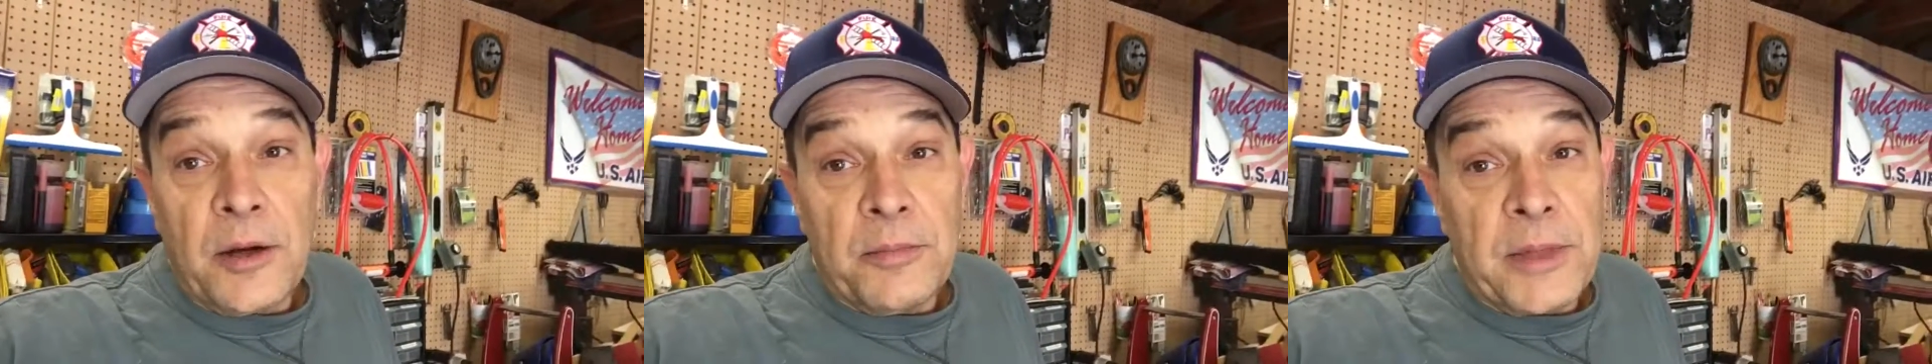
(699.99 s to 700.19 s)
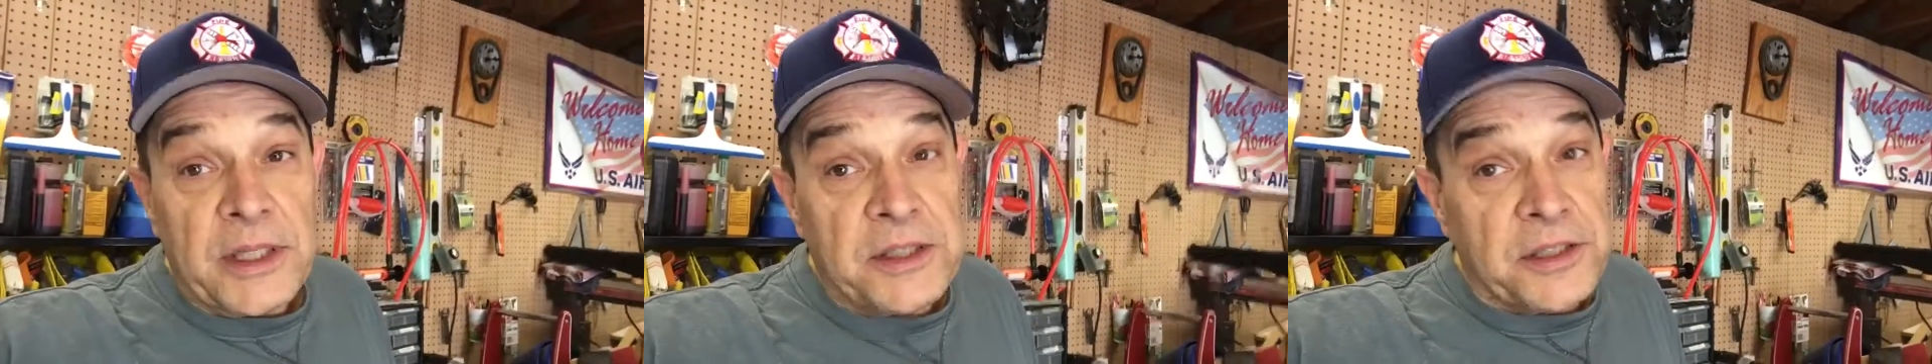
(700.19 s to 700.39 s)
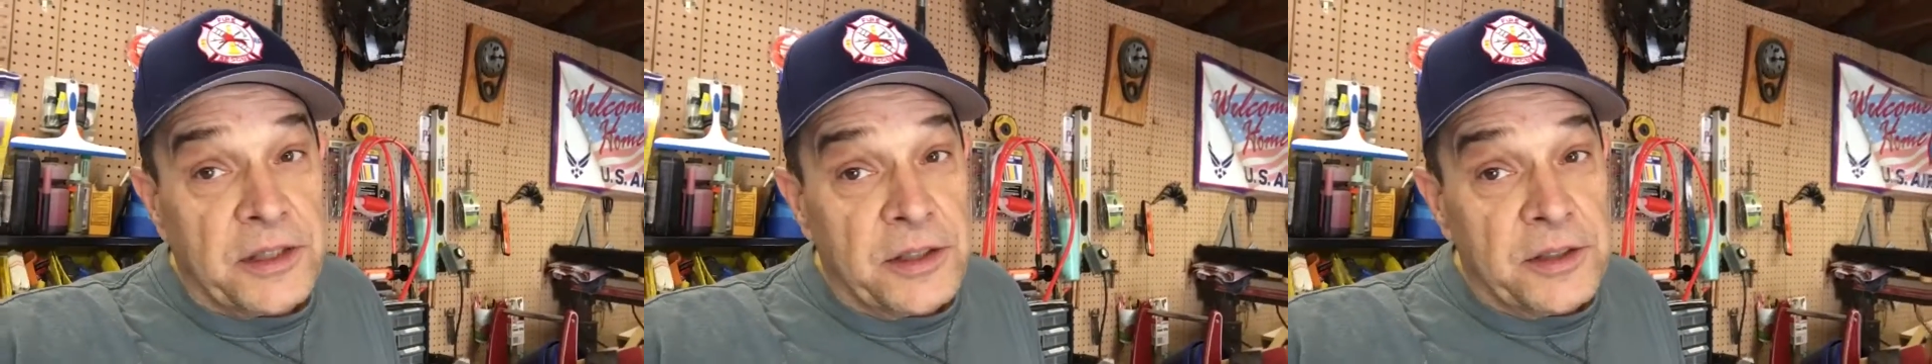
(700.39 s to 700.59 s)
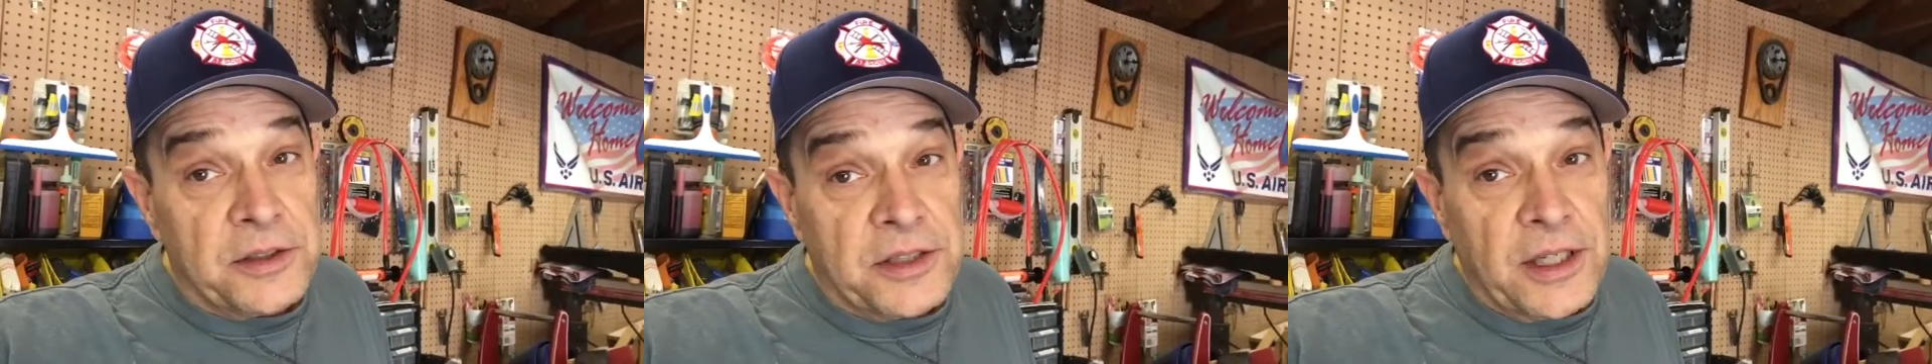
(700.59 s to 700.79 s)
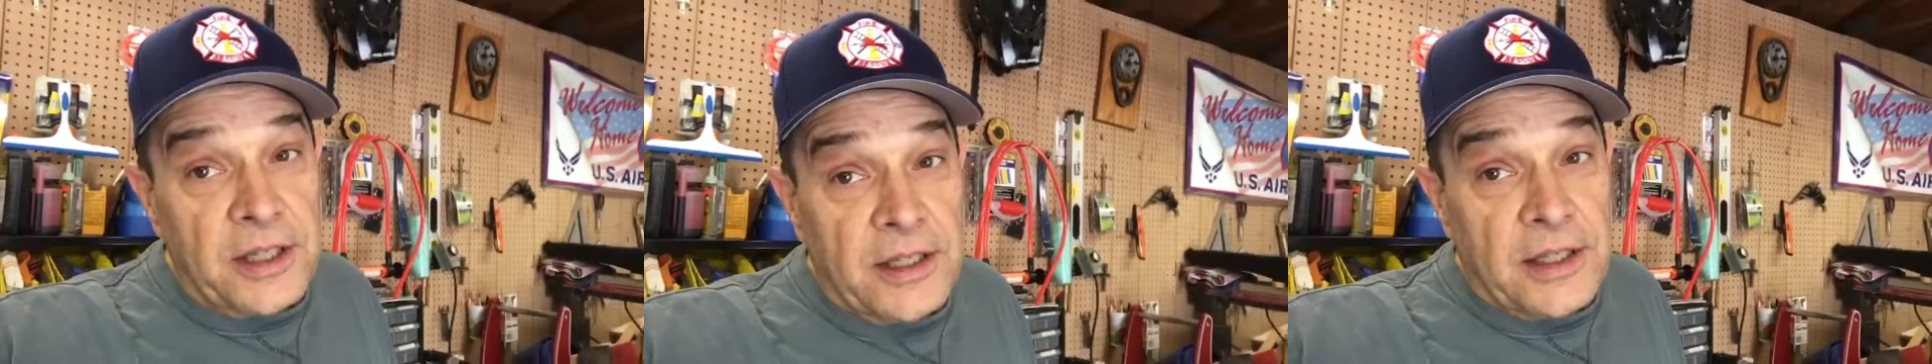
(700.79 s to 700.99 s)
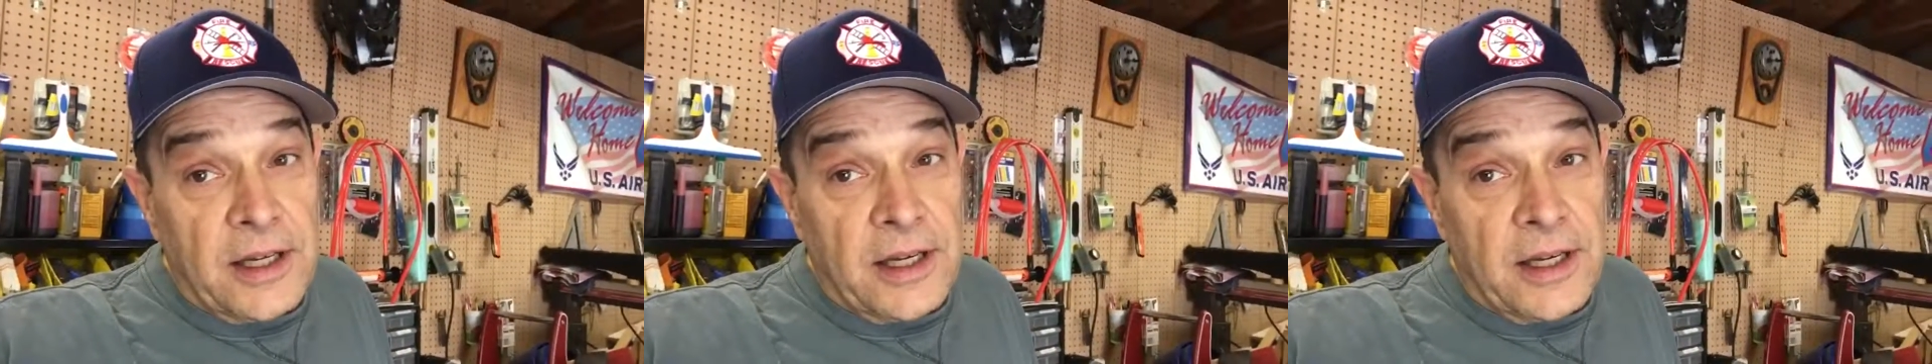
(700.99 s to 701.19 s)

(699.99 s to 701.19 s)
Make sure you check,